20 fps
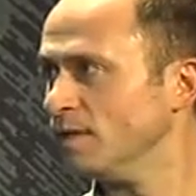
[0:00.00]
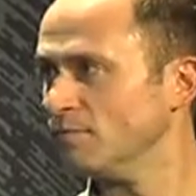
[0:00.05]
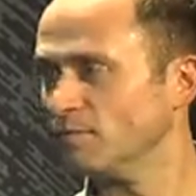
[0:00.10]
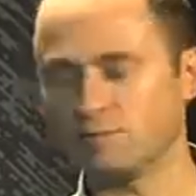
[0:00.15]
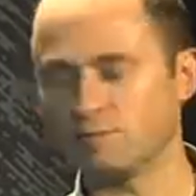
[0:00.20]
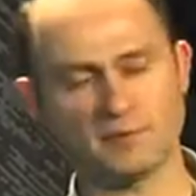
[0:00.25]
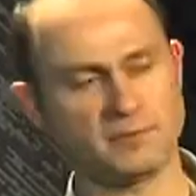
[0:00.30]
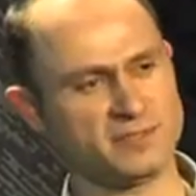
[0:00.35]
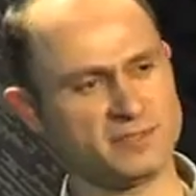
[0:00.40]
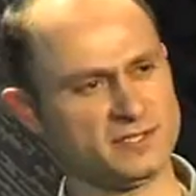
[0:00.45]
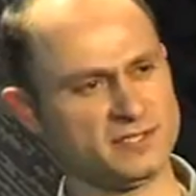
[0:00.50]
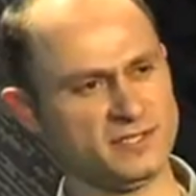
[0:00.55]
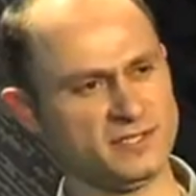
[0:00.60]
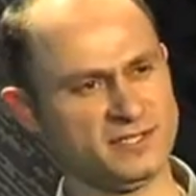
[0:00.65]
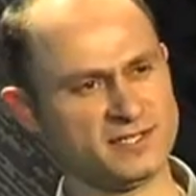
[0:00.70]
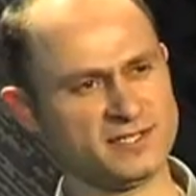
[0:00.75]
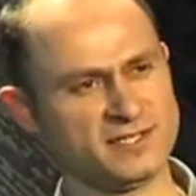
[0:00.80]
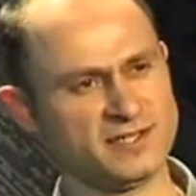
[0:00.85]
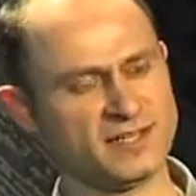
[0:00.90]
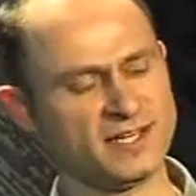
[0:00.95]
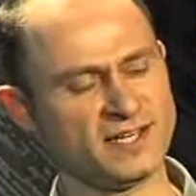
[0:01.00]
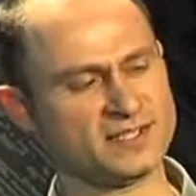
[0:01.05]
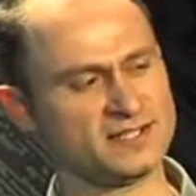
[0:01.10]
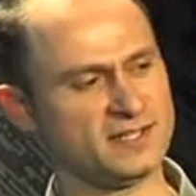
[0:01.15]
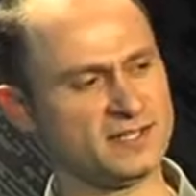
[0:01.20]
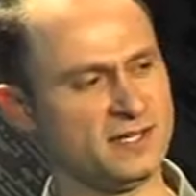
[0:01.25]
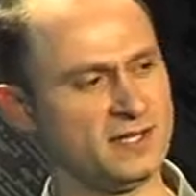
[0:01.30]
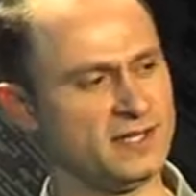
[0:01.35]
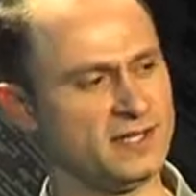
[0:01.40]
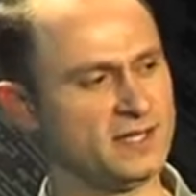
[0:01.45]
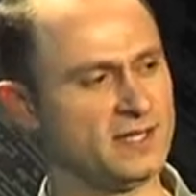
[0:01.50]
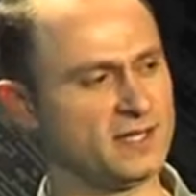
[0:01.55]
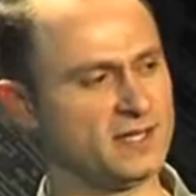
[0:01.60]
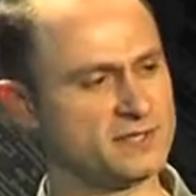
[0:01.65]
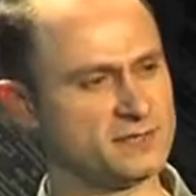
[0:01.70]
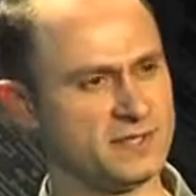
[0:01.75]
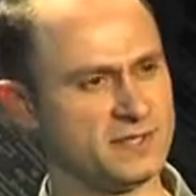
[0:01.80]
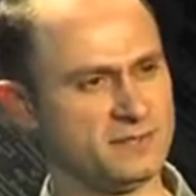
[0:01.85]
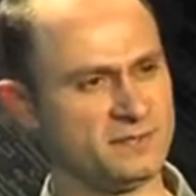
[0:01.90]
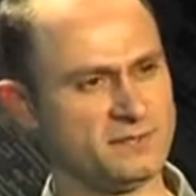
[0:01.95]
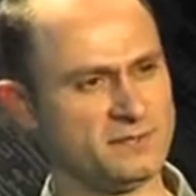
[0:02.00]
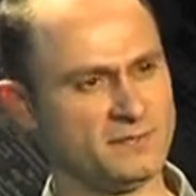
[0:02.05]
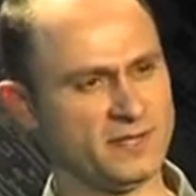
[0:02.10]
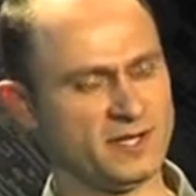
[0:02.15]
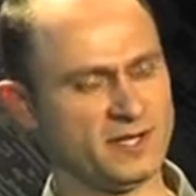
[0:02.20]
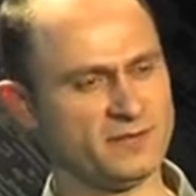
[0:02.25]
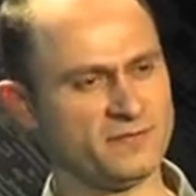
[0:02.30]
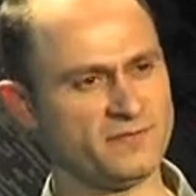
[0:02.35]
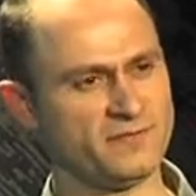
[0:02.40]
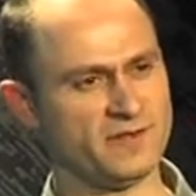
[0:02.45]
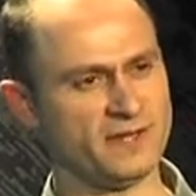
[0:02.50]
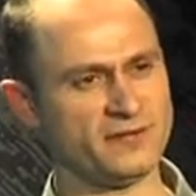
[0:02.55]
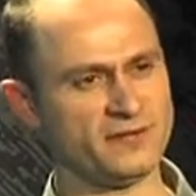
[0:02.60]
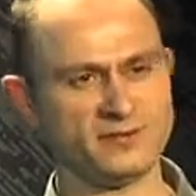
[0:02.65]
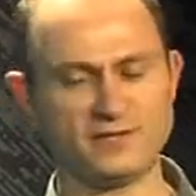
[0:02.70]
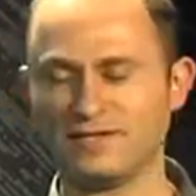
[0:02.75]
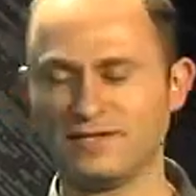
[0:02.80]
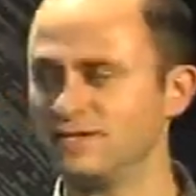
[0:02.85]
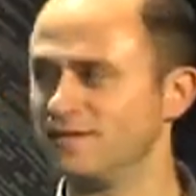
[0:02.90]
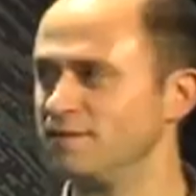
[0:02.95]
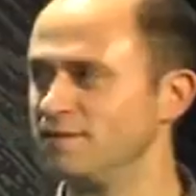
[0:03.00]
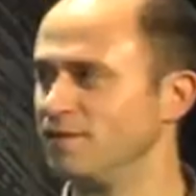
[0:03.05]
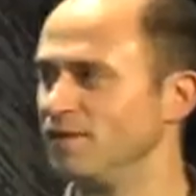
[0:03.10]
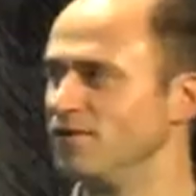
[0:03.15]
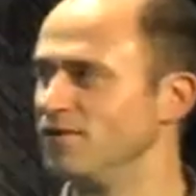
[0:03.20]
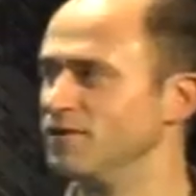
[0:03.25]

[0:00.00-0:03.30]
we're probably just going to do that tonight because we couldn't fit it all in, to be